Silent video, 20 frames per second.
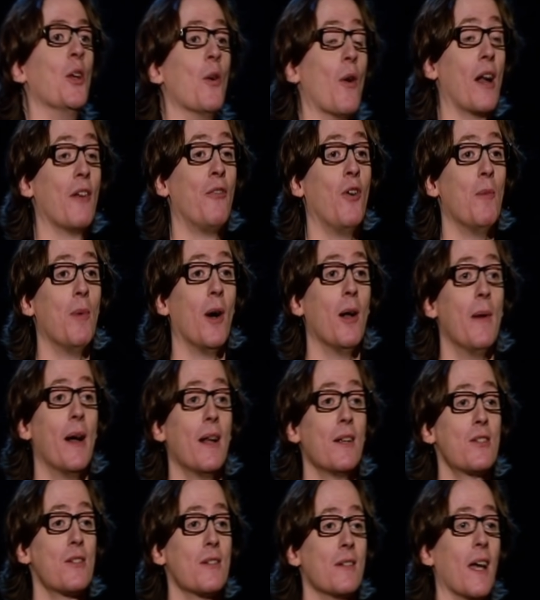You were at a football
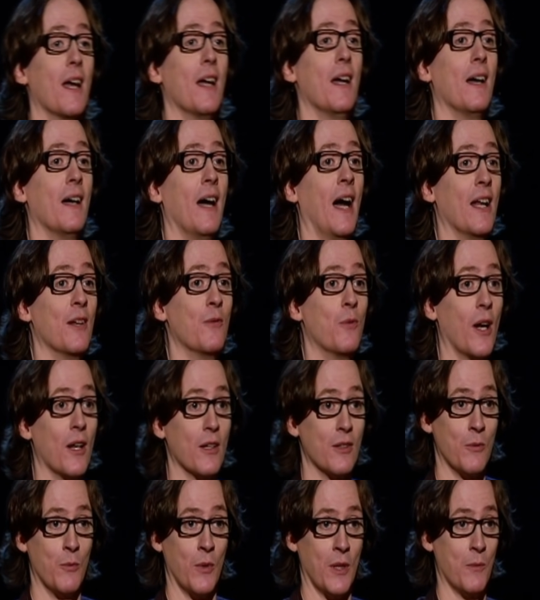match, yeah? And
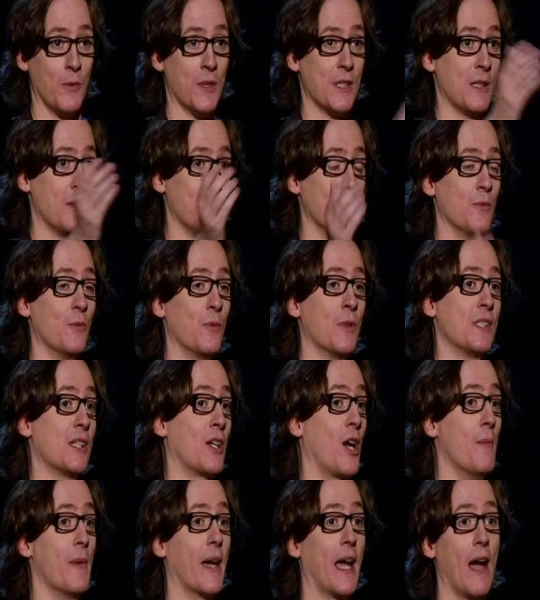what, was he was he
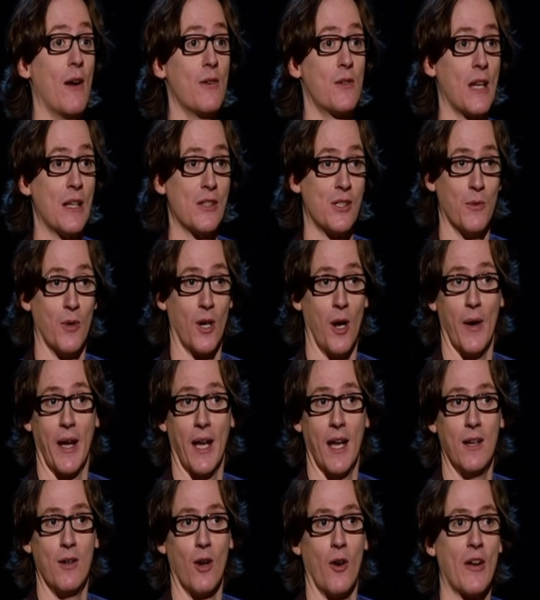coming out as you were going
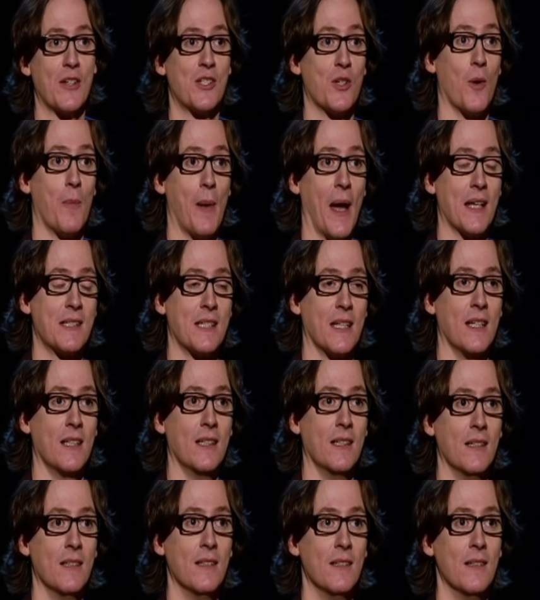in or as you were passing?
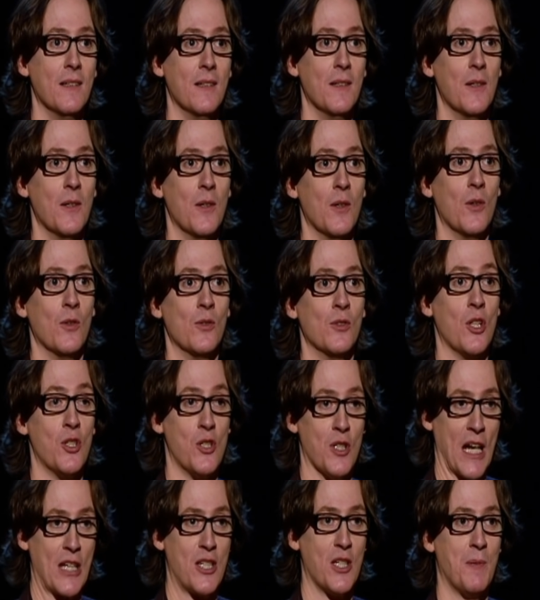did
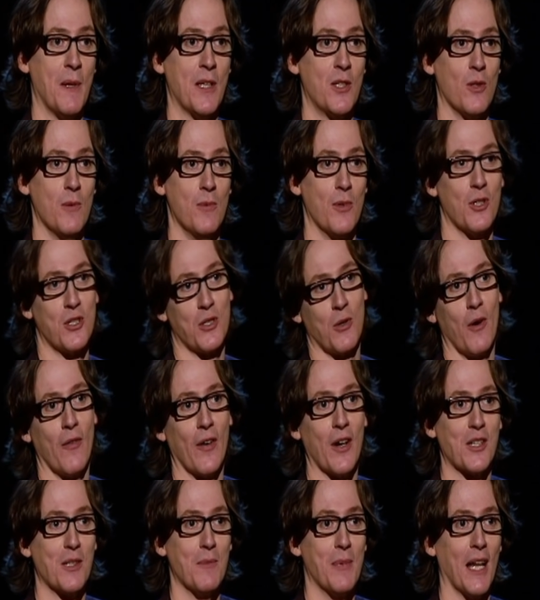you actually speak to him or did you
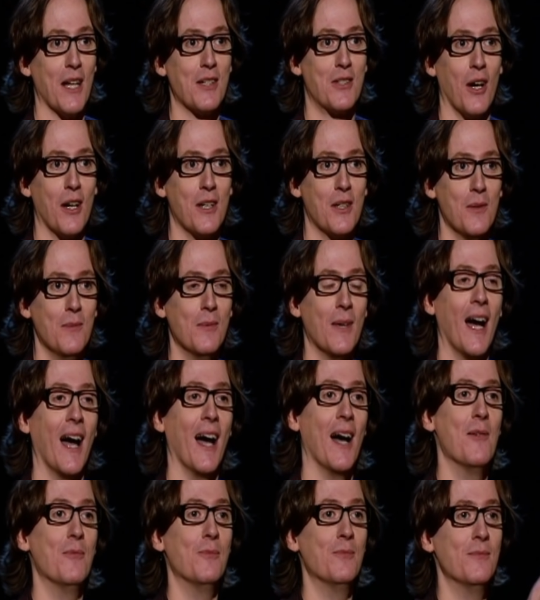overhear somebody else talking to
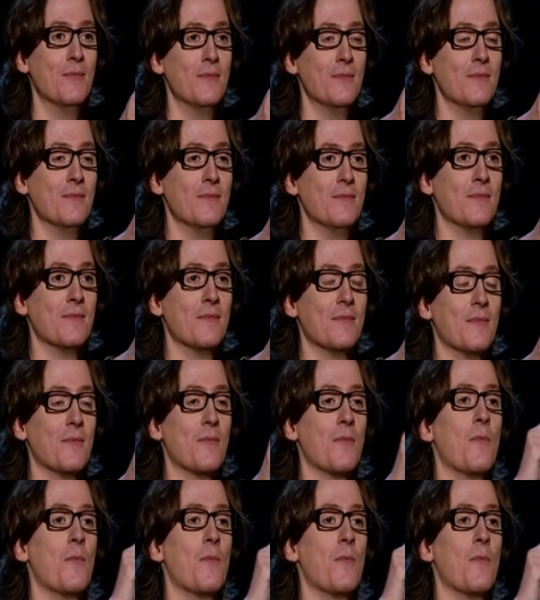him?